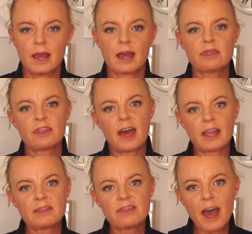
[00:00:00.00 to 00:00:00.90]
And
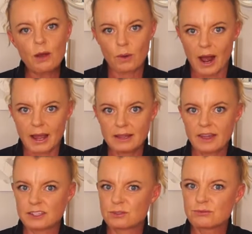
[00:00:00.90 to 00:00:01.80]
in that way,
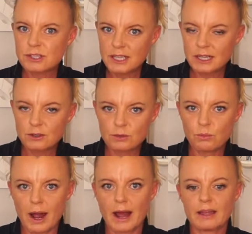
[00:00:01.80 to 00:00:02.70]
that's a really good
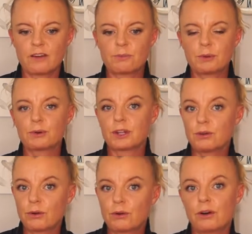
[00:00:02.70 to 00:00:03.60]
way of building
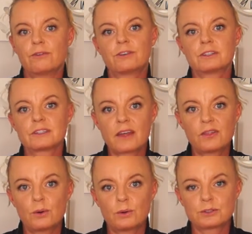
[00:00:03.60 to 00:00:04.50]
your confidence
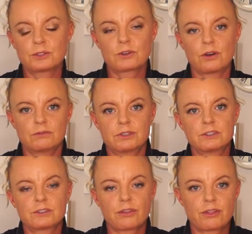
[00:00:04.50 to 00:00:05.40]
and the horse's
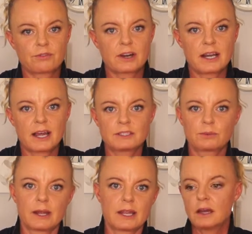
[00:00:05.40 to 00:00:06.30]
confidence on 3 days a
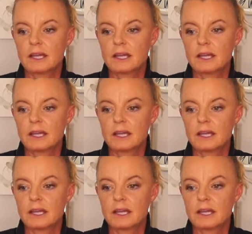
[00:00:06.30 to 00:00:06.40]
week.